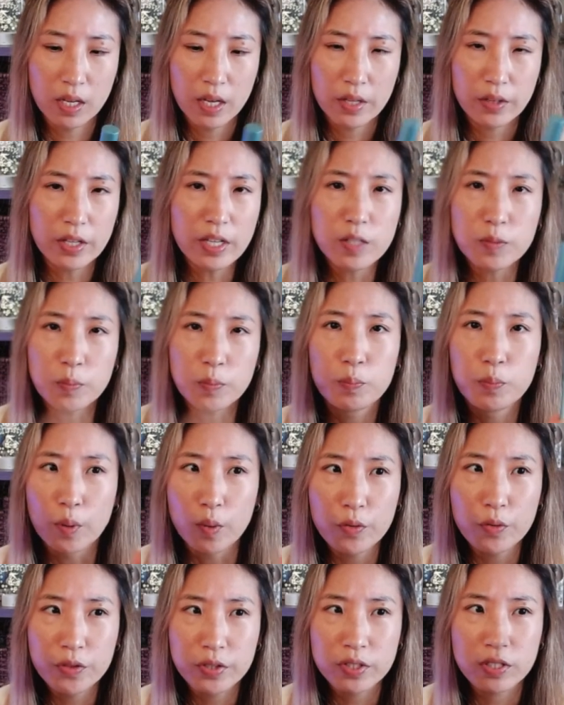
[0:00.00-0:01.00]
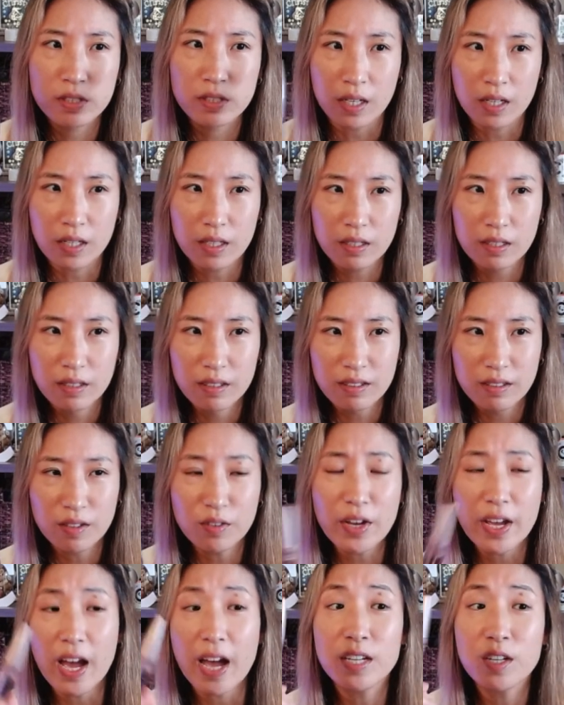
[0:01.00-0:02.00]
These both suck.
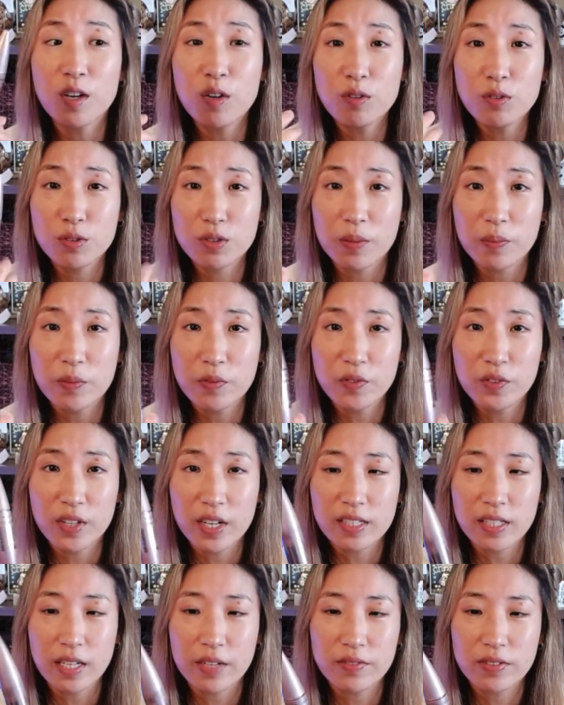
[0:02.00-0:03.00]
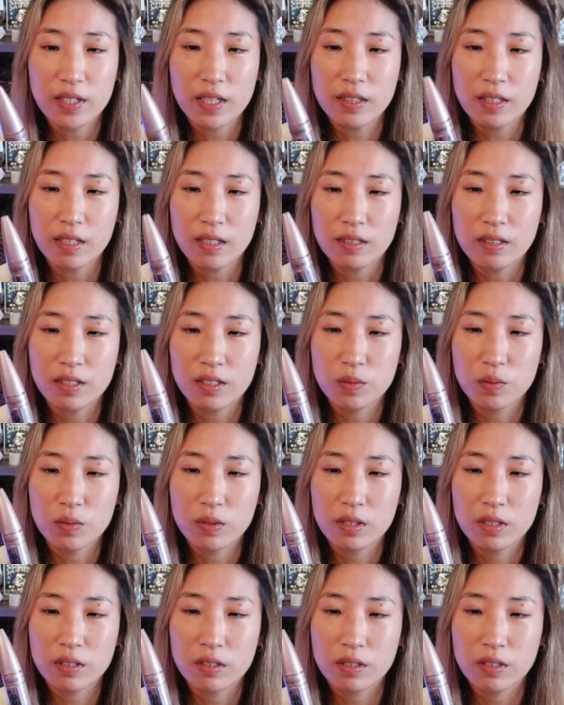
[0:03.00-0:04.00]
Okay, I know some of you guys have said that this
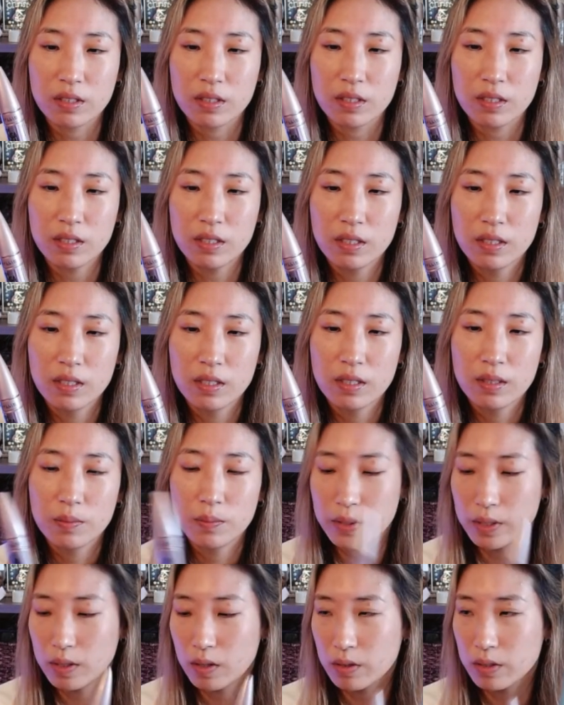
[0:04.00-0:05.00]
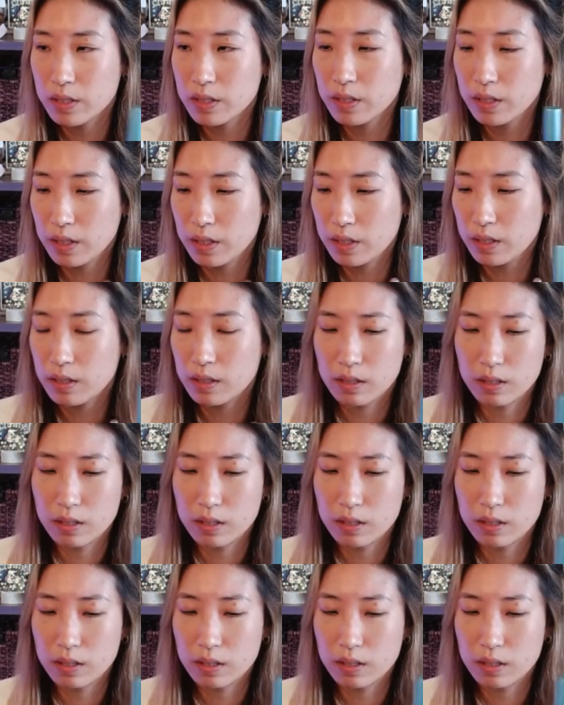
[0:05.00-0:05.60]
one is good, but honestly,